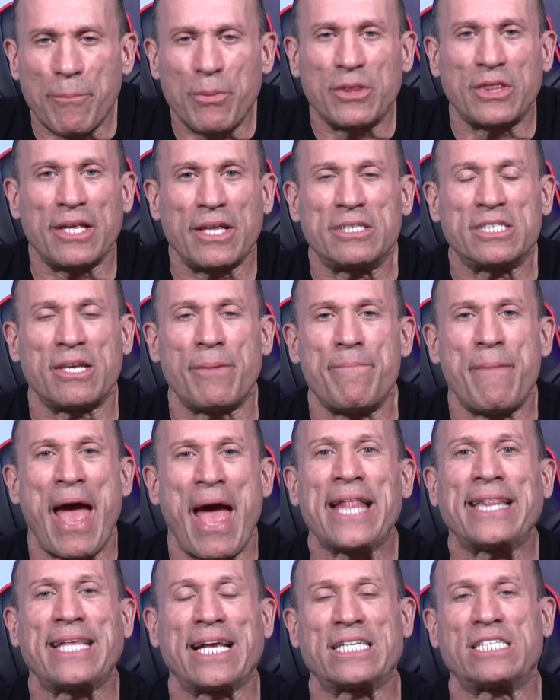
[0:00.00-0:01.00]
with the
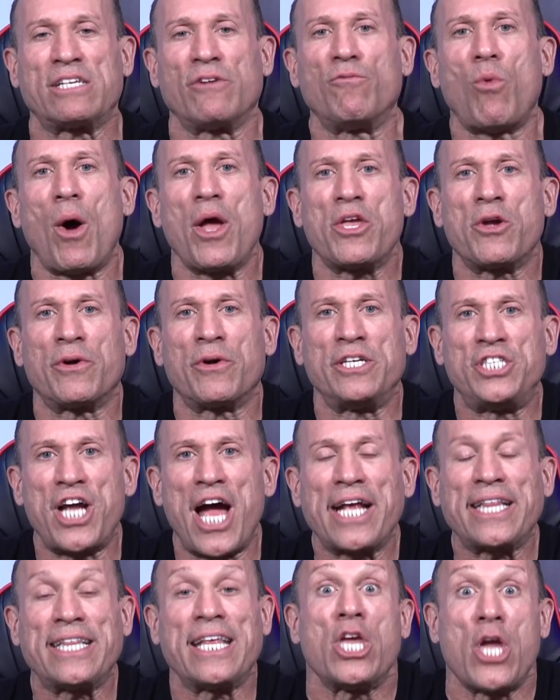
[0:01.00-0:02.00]
semantics of what you're
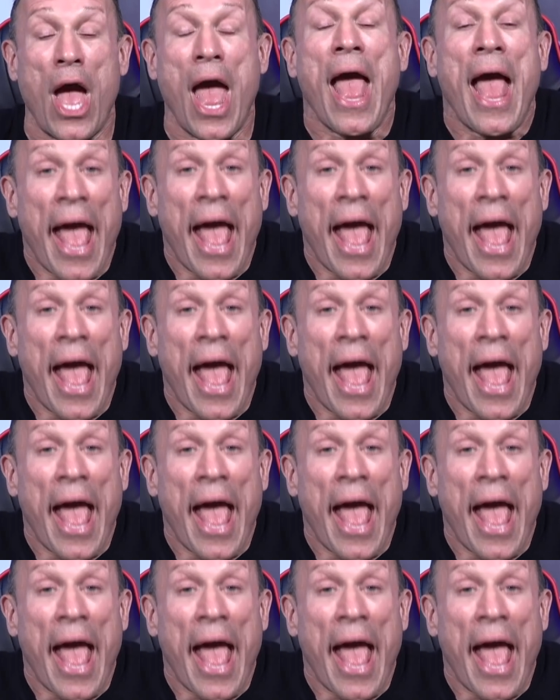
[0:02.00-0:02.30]
injecting.